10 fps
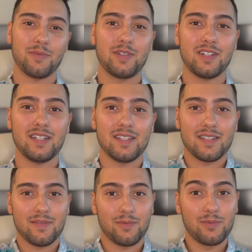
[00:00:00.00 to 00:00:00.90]
which
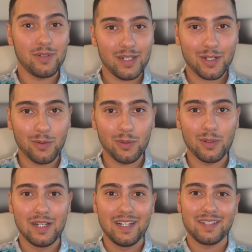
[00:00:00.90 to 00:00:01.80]
is really
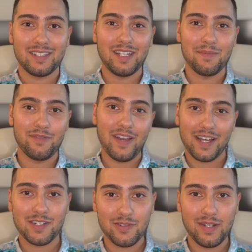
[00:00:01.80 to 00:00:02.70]
cool to come
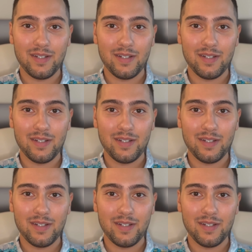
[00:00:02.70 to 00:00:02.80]
factory,